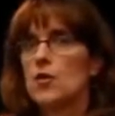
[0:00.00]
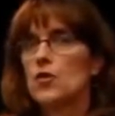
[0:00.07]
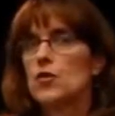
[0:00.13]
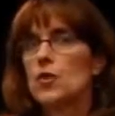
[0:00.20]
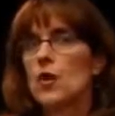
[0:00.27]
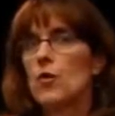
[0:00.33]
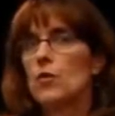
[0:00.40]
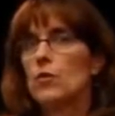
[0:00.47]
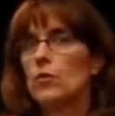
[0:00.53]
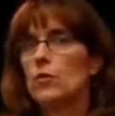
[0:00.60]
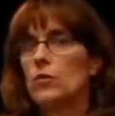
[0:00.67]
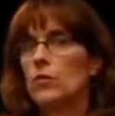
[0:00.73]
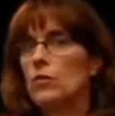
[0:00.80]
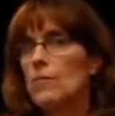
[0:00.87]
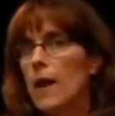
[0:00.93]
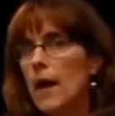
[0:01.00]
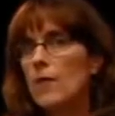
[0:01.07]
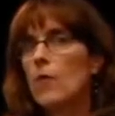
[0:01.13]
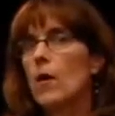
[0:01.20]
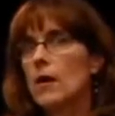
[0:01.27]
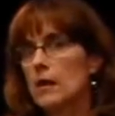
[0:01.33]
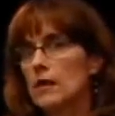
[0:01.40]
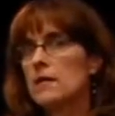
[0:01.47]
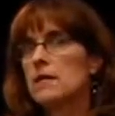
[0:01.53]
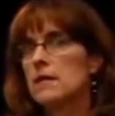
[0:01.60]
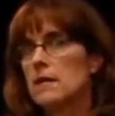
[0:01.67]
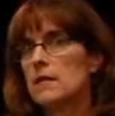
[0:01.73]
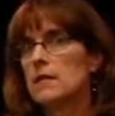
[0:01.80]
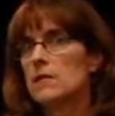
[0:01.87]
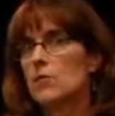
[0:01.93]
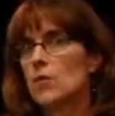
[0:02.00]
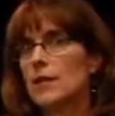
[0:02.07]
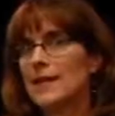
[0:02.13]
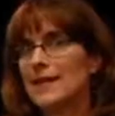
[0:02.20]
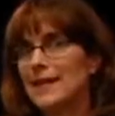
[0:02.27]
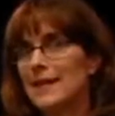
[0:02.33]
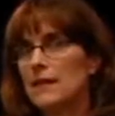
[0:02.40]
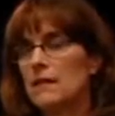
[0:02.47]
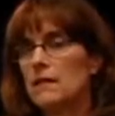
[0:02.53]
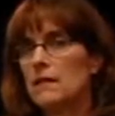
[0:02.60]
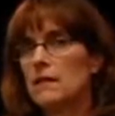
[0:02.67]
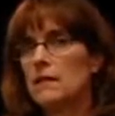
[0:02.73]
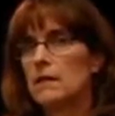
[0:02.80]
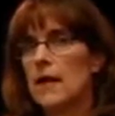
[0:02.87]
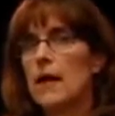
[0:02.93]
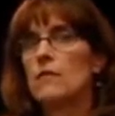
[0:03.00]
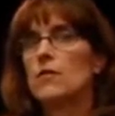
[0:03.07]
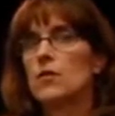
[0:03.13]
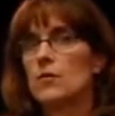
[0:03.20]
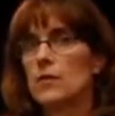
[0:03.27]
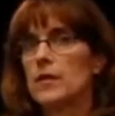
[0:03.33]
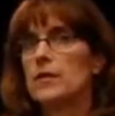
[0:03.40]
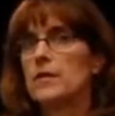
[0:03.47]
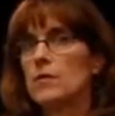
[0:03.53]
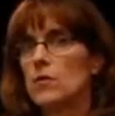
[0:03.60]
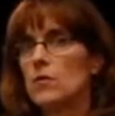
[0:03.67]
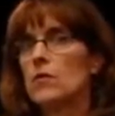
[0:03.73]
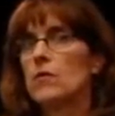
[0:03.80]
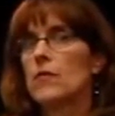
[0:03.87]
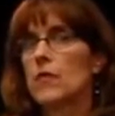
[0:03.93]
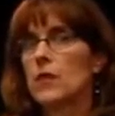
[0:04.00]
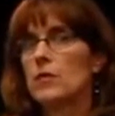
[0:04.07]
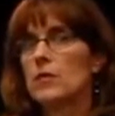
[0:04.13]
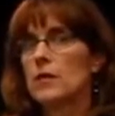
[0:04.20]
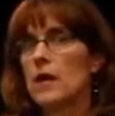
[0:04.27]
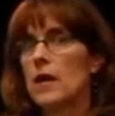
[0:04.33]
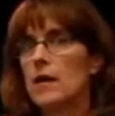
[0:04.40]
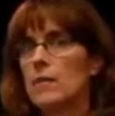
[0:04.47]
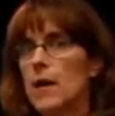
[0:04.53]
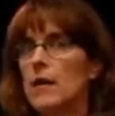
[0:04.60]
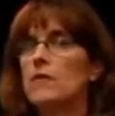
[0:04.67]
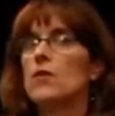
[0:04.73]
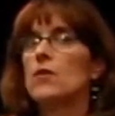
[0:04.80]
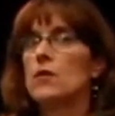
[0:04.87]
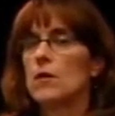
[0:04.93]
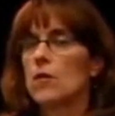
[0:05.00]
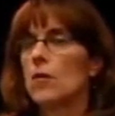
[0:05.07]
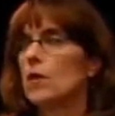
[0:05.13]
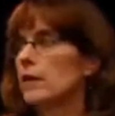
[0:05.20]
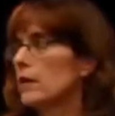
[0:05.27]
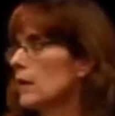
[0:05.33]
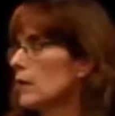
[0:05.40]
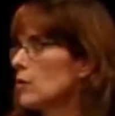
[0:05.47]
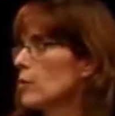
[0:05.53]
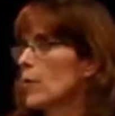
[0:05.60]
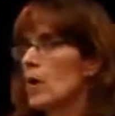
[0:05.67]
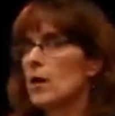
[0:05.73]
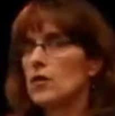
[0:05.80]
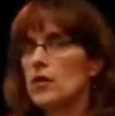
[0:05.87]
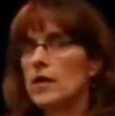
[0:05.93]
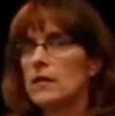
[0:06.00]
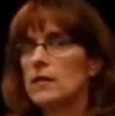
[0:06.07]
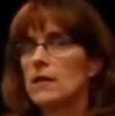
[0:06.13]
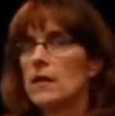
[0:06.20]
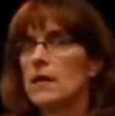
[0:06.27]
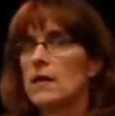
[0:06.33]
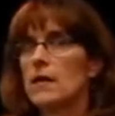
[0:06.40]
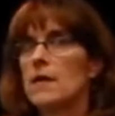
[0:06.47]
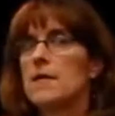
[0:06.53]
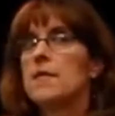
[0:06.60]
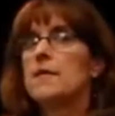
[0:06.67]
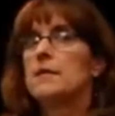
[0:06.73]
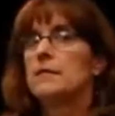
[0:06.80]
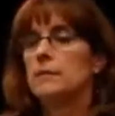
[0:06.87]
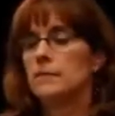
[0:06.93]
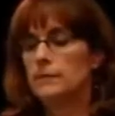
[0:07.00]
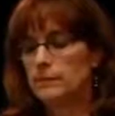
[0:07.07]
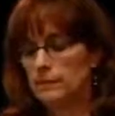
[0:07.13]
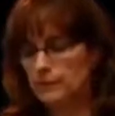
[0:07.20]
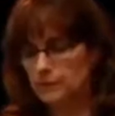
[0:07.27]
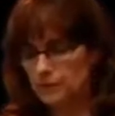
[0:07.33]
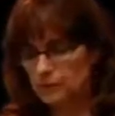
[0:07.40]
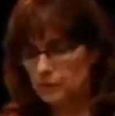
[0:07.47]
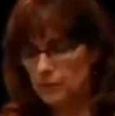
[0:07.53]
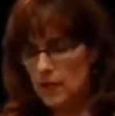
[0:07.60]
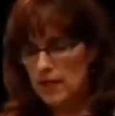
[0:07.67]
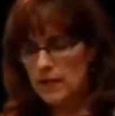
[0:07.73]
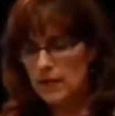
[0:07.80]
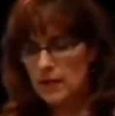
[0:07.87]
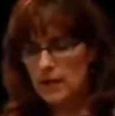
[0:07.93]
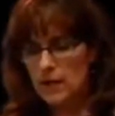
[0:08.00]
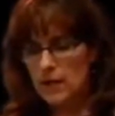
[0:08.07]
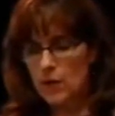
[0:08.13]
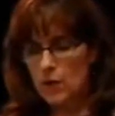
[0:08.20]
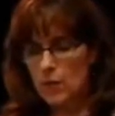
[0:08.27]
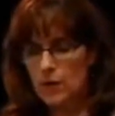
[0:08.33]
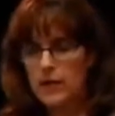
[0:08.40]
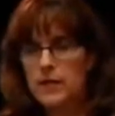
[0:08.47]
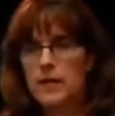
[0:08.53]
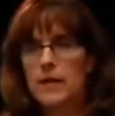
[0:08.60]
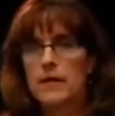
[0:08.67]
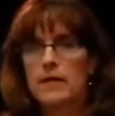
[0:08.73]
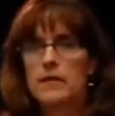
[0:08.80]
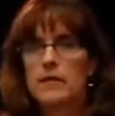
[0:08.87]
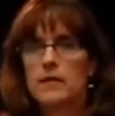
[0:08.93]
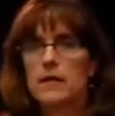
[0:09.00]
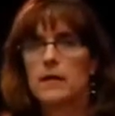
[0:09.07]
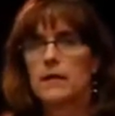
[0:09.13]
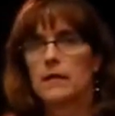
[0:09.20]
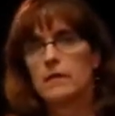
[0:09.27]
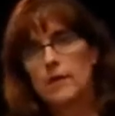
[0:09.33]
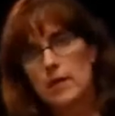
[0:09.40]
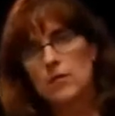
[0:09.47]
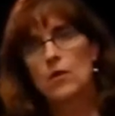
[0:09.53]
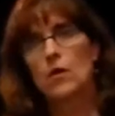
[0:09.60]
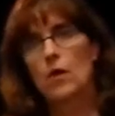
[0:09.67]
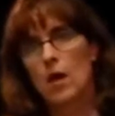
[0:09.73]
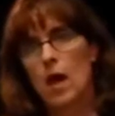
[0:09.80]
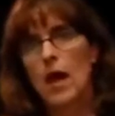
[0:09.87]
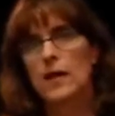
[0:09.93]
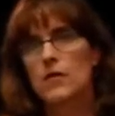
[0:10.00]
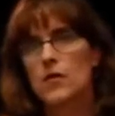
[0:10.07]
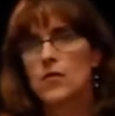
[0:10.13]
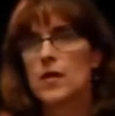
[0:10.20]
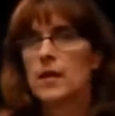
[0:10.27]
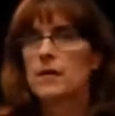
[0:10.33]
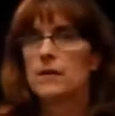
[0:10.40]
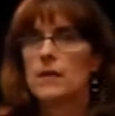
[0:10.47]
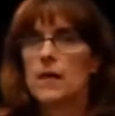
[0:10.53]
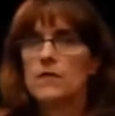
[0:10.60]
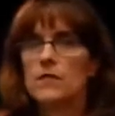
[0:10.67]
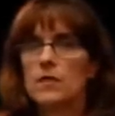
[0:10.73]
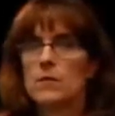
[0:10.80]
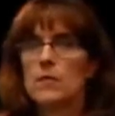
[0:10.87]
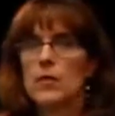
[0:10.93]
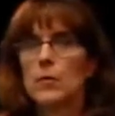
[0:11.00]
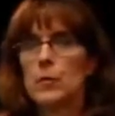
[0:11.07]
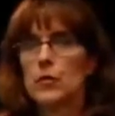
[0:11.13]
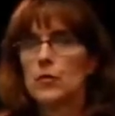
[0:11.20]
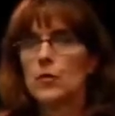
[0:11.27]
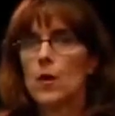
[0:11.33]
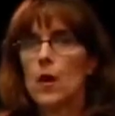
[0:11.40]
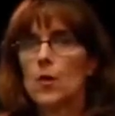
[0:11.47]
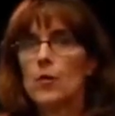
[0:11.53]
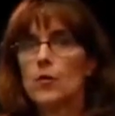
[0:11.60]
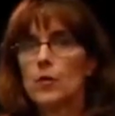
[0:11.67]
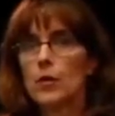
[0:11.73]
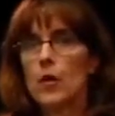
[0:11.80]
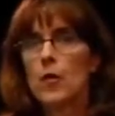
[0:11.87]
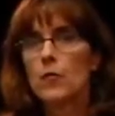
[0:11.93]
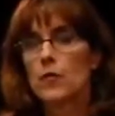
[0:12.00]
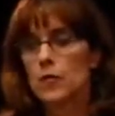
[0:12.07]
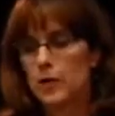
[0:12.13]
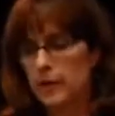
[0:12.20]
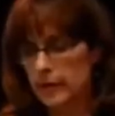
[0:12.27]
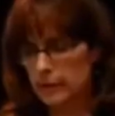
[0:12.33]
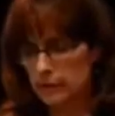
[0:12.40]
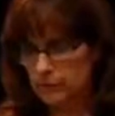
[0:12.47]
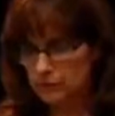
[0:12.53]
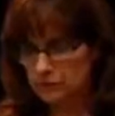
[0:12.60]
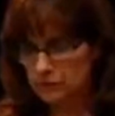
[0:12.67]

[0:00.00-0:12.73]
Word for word: So you might want to listen to this one again after you've listened to it the first time, after you get working on your project, because it, it really does, these are a lot of the things that I've seen people do over and over again.